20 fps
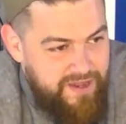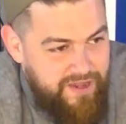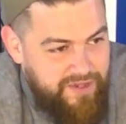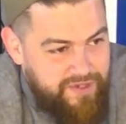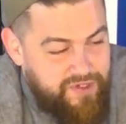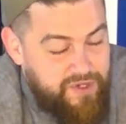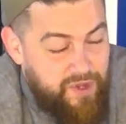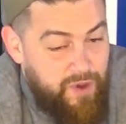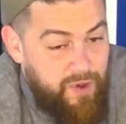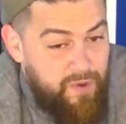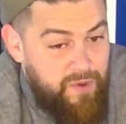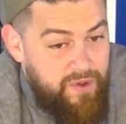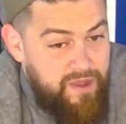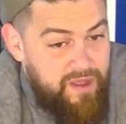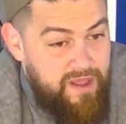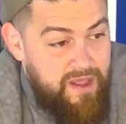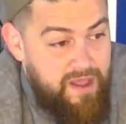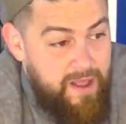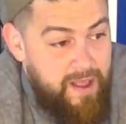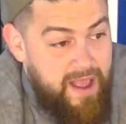So
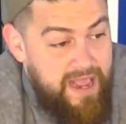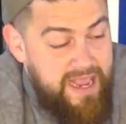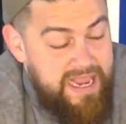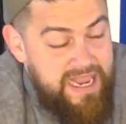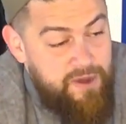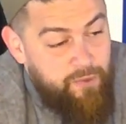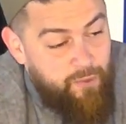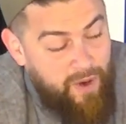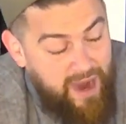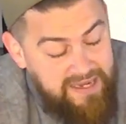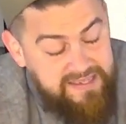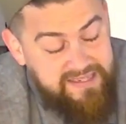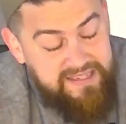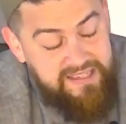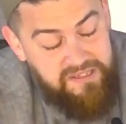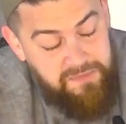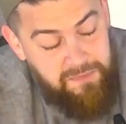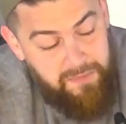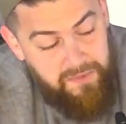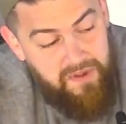he writes
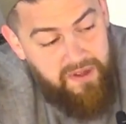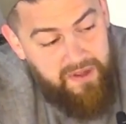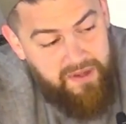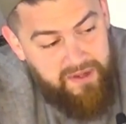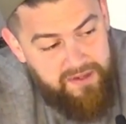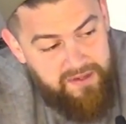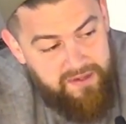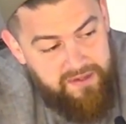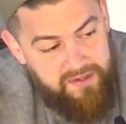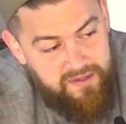this book